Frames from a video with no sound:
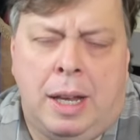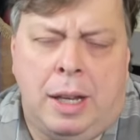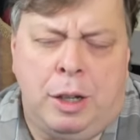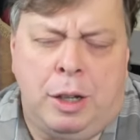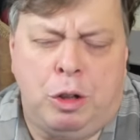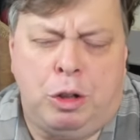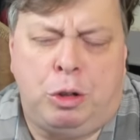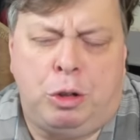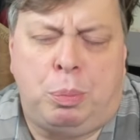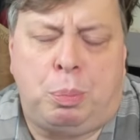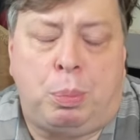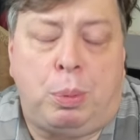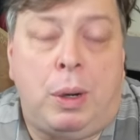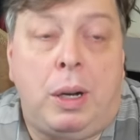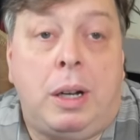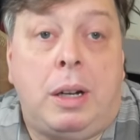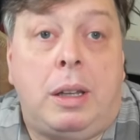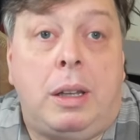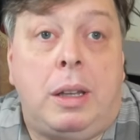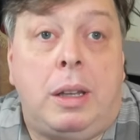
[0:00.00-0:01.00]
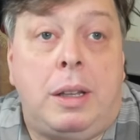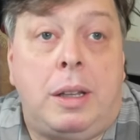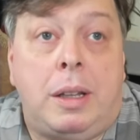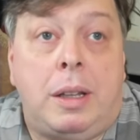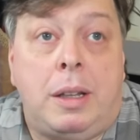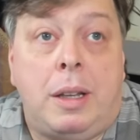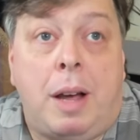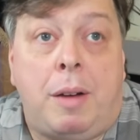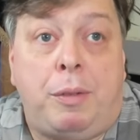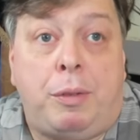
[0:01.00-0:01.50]
You sprinkle in
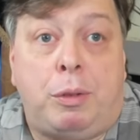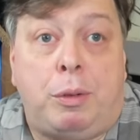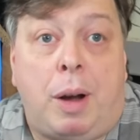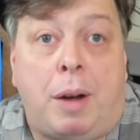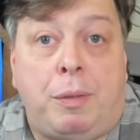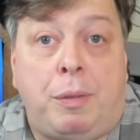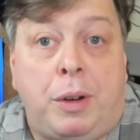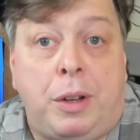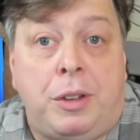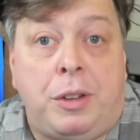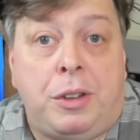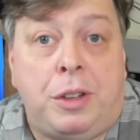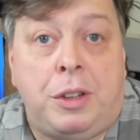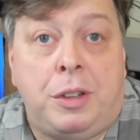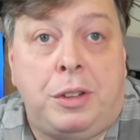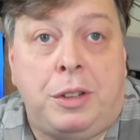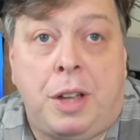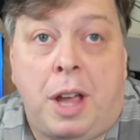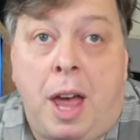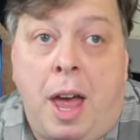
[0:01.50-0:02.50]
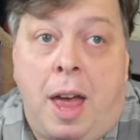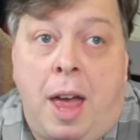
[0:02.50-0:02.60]
enough references